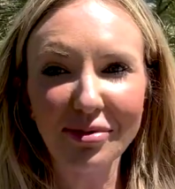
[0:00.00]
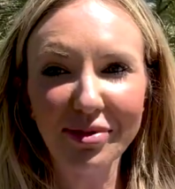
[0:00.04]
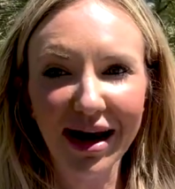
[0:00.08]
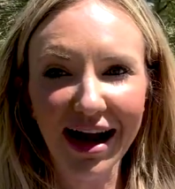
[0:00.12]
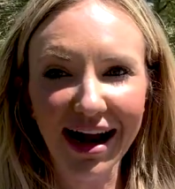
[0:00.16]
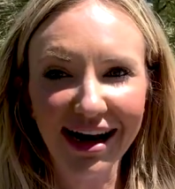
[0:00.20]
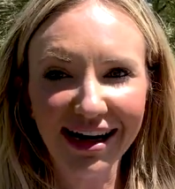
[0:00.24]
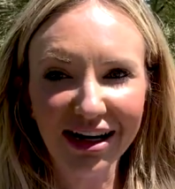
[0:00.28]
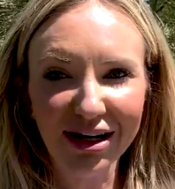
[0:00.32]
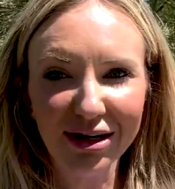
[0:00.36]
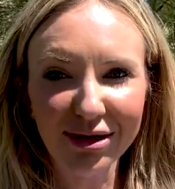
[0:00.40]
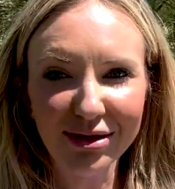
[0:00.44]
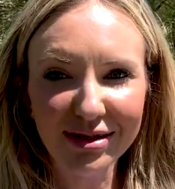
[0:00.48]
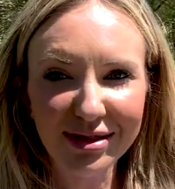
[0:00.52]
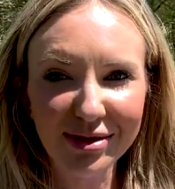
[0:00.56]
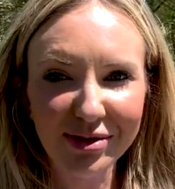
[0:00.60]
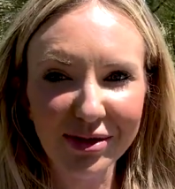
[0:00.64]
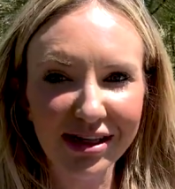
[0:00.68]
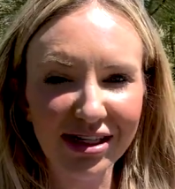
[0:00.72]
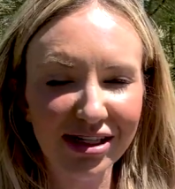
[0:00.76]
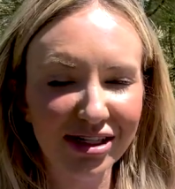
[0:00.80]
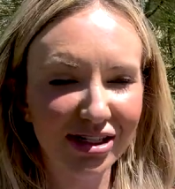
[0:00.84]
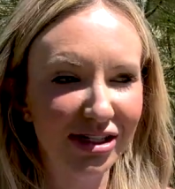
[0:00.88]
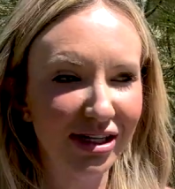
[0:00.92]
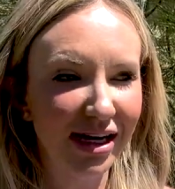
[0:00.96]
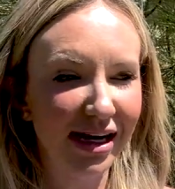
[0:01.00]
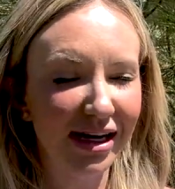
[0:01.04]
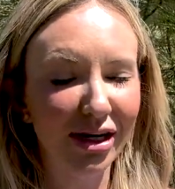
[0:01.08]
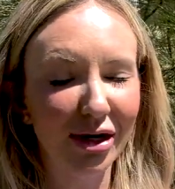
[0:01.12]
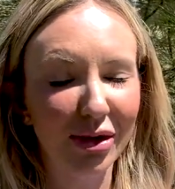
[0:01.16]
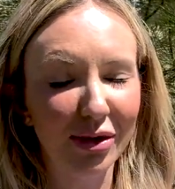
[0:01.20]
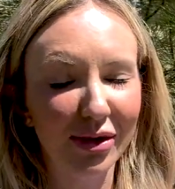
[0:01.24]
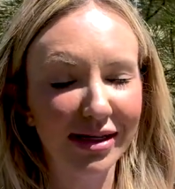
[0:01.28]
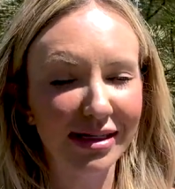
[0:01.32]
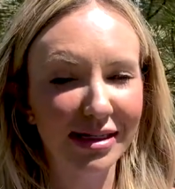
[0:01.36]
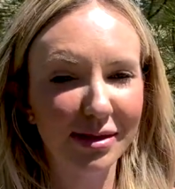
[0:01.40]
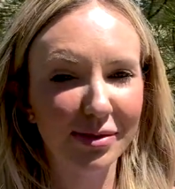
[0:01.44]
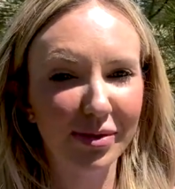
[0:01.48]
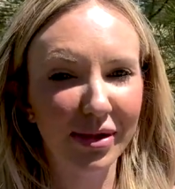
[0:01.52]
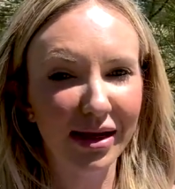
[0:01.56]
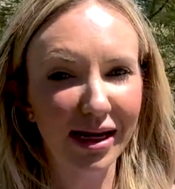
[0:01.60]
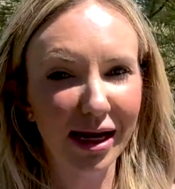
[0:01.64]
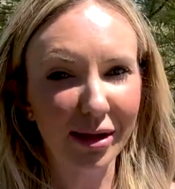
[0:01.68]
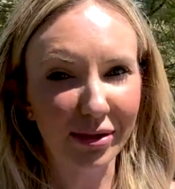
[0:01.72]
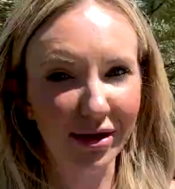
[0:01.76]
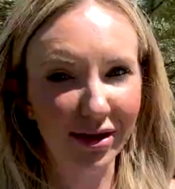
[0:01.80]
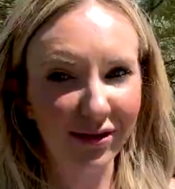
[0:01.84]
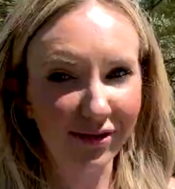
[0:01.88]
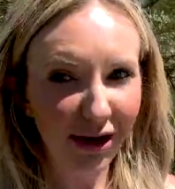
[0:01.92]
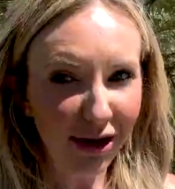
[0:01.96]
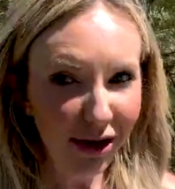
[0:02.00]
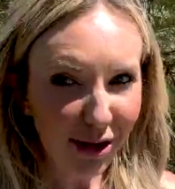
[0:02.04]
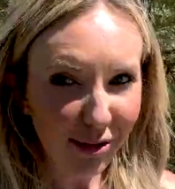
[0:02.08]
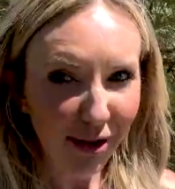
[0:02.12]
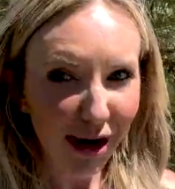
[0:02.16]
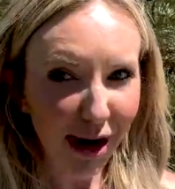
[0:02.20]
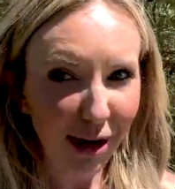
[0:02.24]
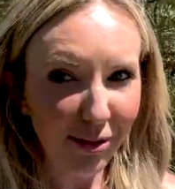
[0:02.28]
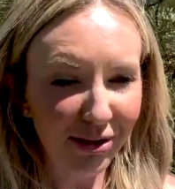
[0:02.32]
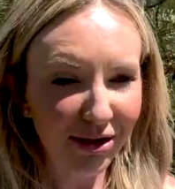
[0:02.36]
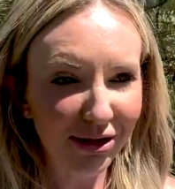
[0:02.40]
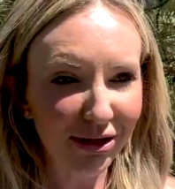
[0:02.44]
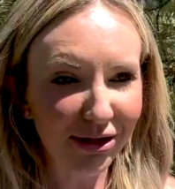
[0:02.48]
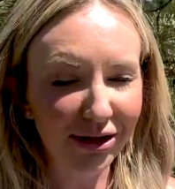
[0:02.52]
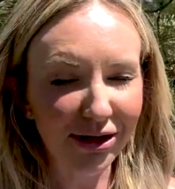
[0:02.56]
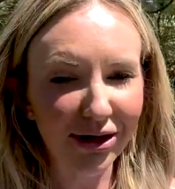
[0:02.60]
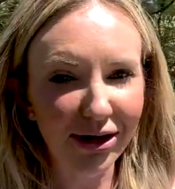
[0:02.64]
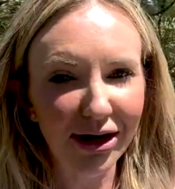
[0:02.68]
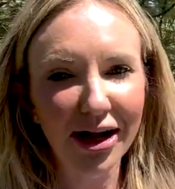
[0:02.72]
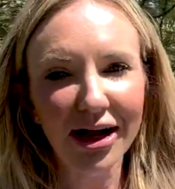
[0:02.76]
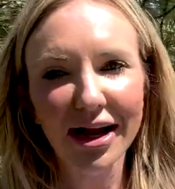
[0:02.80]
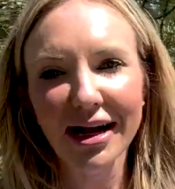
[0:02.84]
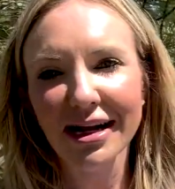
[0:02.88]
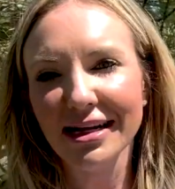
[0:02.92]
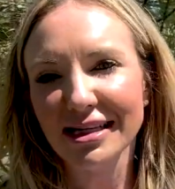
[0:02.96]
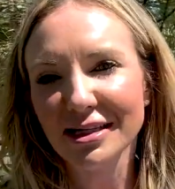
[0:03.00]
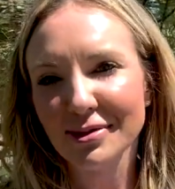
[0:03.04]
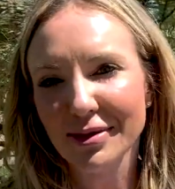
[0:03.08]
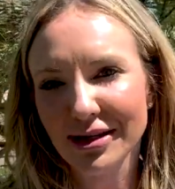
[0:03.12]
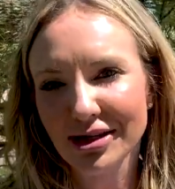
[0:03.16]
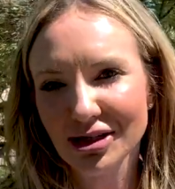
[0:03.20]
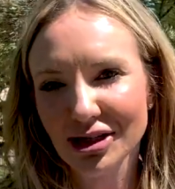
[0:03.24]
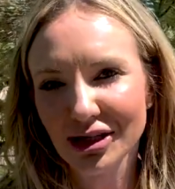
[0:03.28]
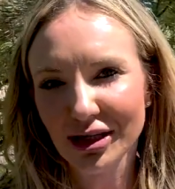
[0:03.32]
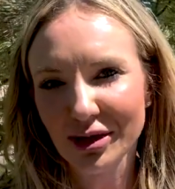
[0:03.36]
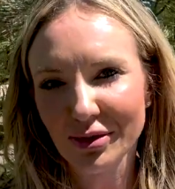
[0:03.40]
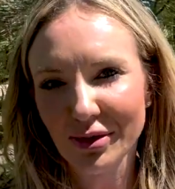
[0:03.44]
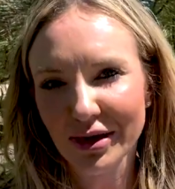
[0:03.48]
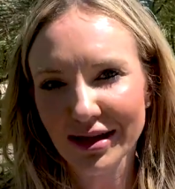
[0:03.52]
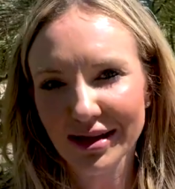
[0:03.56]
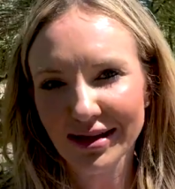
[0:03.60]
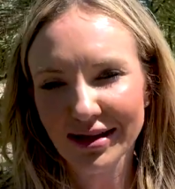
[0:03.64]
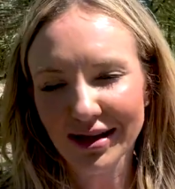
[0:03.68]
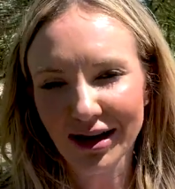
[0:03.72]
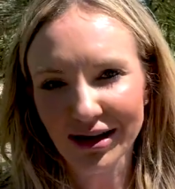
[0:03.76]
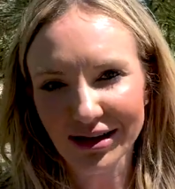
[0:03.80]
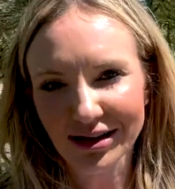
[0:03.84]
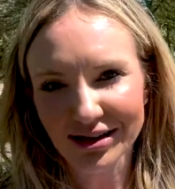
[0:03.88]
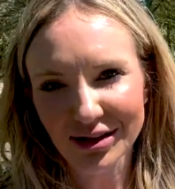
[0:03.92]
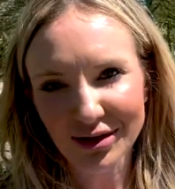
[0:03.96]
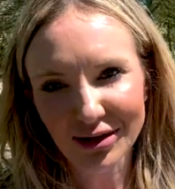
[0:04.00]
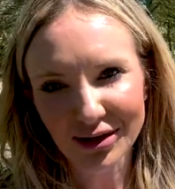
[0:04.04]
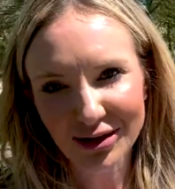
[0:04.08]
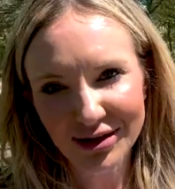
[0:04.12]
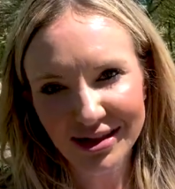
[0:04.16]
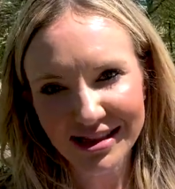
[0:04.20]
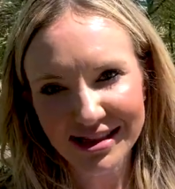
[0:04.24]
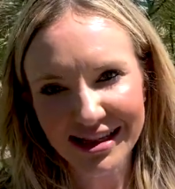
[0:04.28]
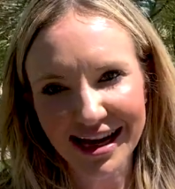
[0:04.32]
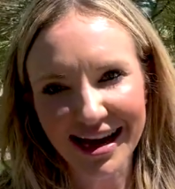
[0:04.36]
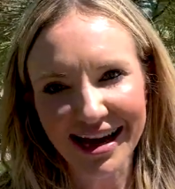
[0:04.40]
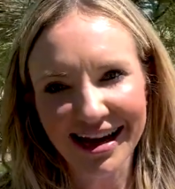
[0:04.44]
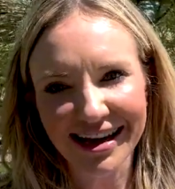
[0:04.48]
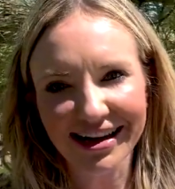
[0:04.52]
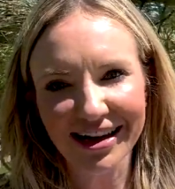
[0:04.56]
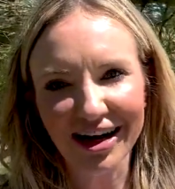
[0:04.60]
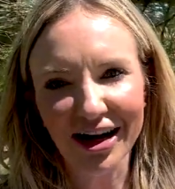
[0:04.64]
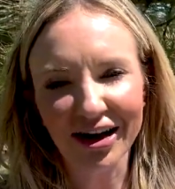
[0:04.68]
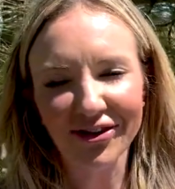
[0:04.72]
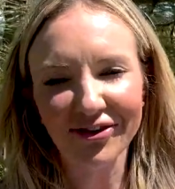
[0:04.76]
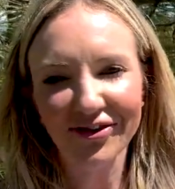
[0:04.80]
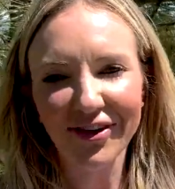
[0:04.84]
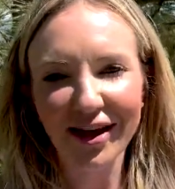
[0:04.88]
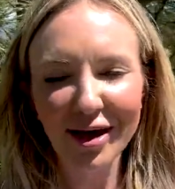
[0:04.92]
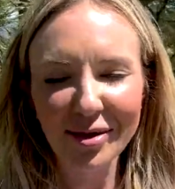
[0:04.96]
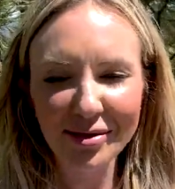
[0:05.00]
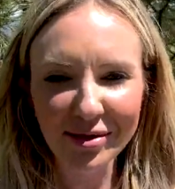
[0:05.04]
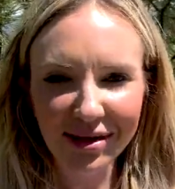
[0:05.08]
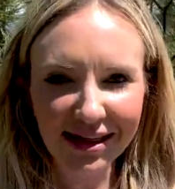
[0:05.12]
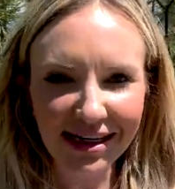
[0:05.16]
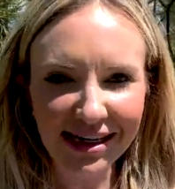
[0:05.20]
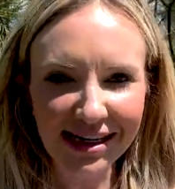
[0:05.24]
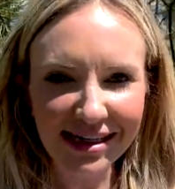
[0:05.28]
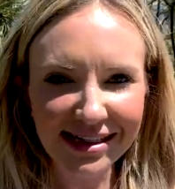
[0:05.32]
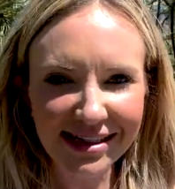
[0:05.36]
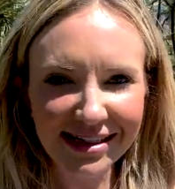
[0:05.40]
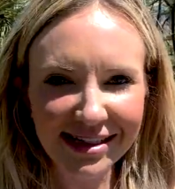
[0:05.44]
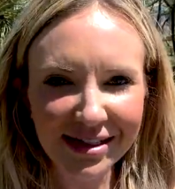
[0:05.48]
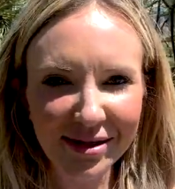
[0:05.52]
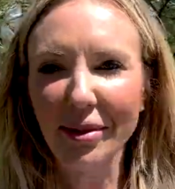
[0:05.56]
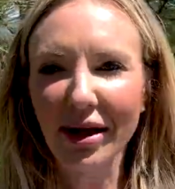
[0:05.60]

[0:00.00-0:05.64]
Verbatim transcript: patios, which I know that's becoming very popular, especially with young adults and young families.